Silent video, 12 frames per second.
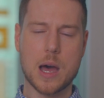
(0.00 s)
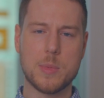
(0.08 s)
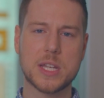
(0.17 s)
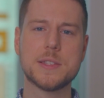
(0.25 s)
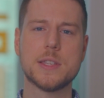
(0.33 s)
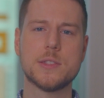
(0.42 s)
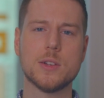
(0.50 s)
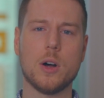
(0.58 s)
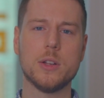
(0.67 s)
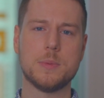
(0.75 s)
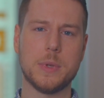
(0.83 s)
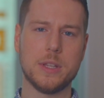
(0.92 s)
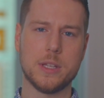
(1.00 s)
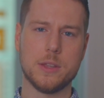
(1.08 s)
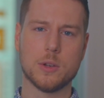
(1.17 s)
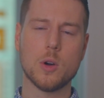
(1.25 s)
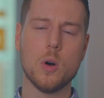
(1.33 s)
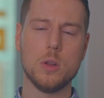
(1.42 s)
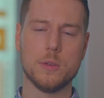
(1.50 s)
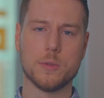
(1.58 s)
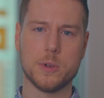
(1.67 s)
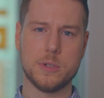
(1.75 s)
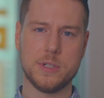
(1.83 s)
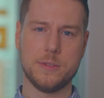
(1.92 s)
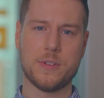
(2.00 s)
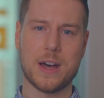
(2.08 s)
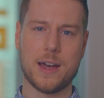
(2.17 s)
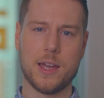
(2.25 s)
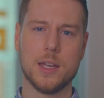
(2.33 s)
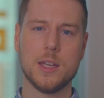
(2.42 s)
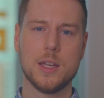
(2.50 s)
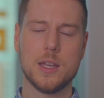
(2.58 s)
Because this is ultimately the goal of RioDeFi,